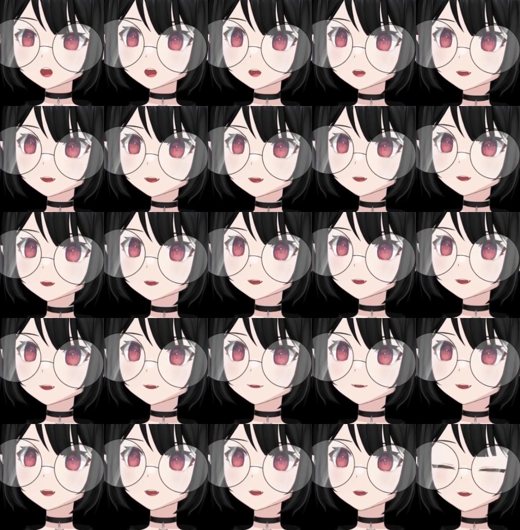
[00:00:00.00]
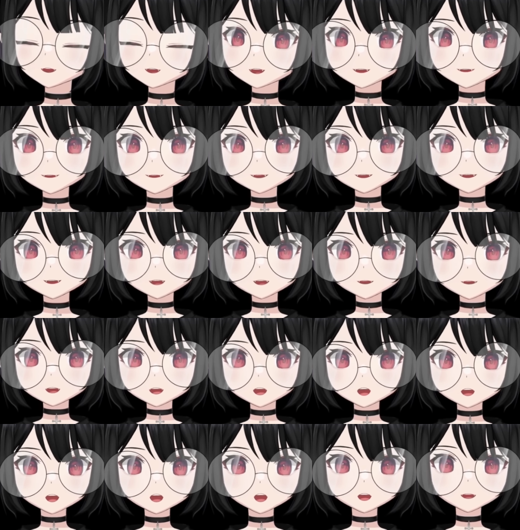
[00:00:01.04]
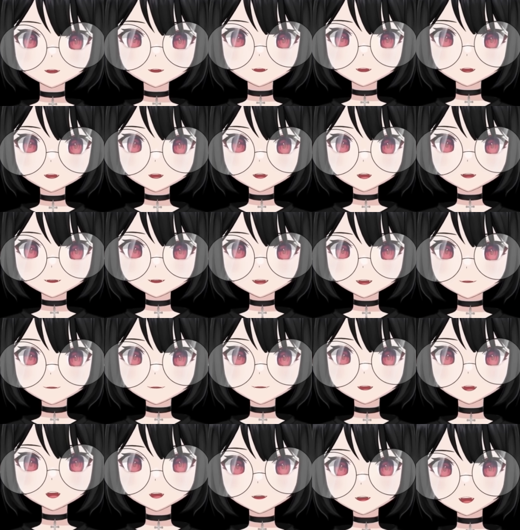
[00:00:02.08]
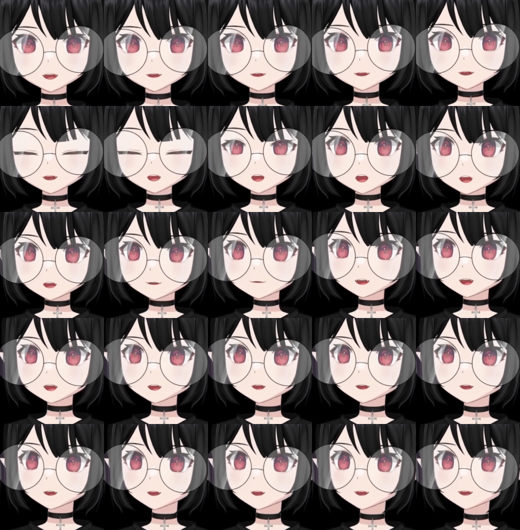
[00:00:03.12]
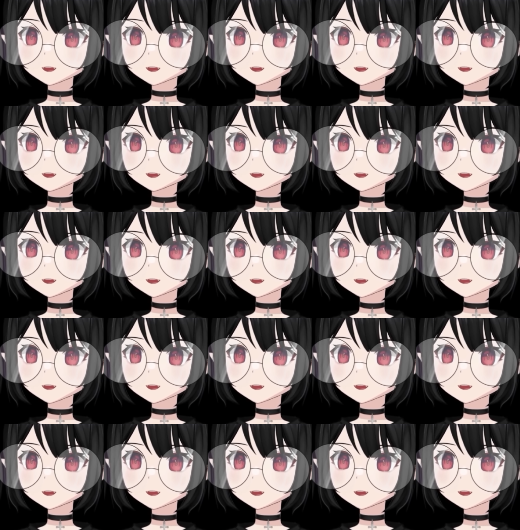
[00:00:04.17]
here is a recent announcement. We all knew that Funimation would eventually